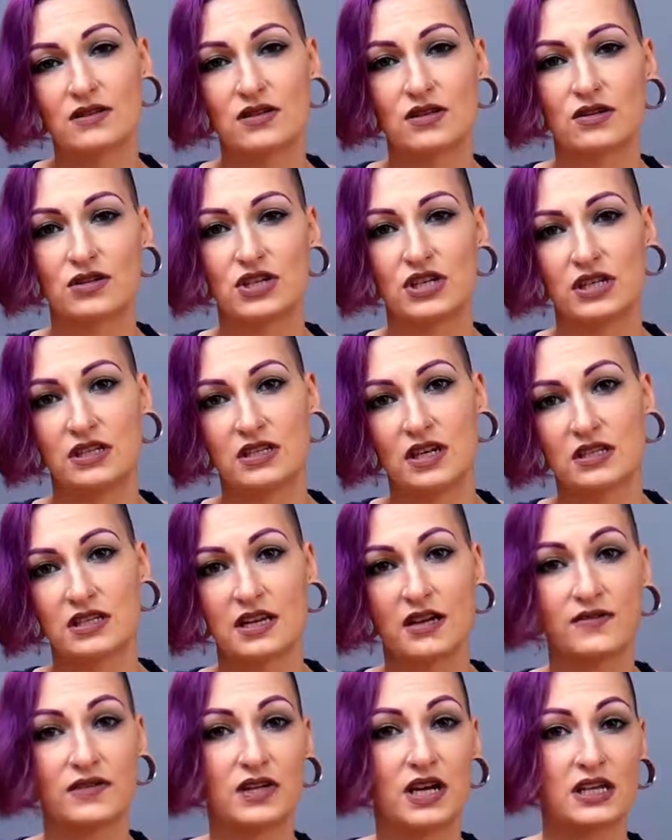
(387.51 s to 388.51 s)
so she does
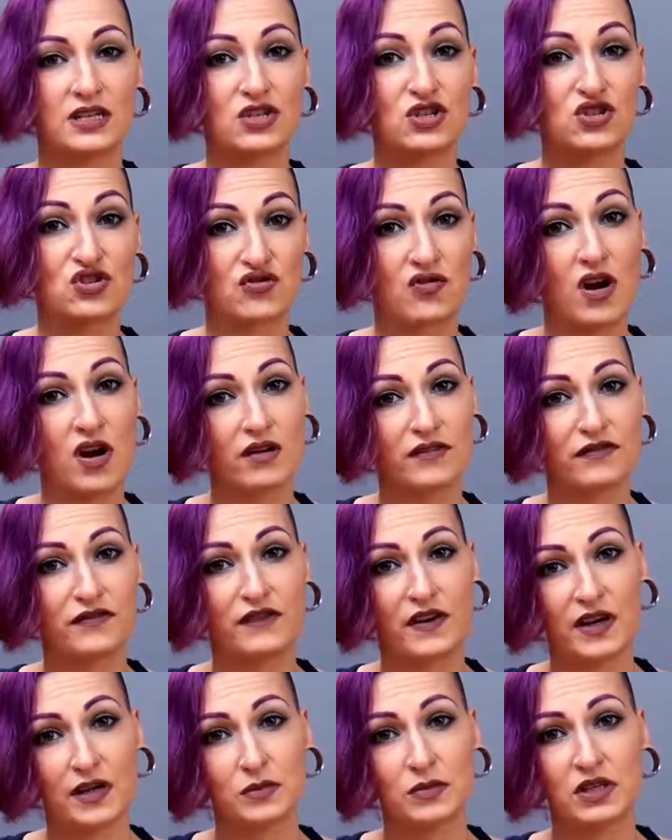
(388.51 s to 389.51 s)
have a nice, strong
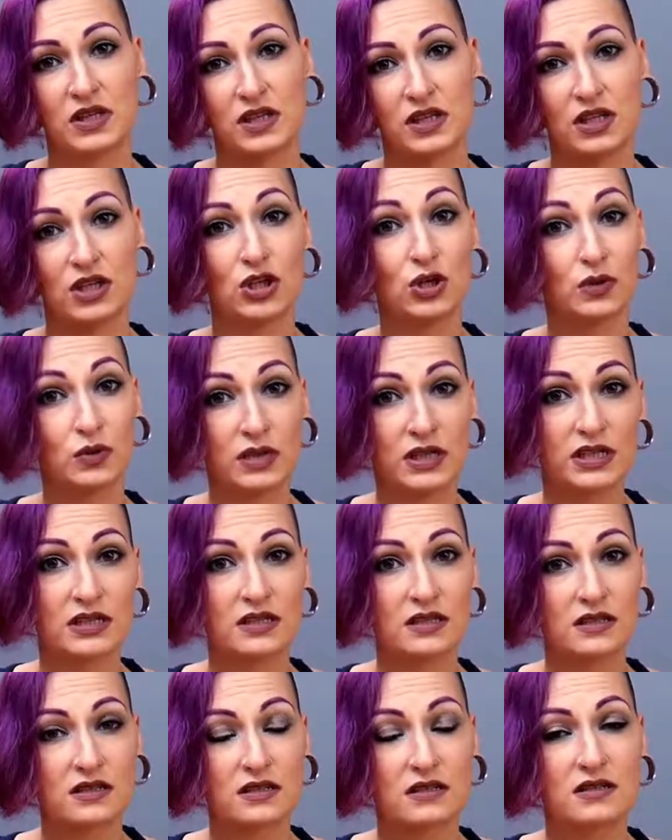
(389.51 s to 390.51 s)
family unit.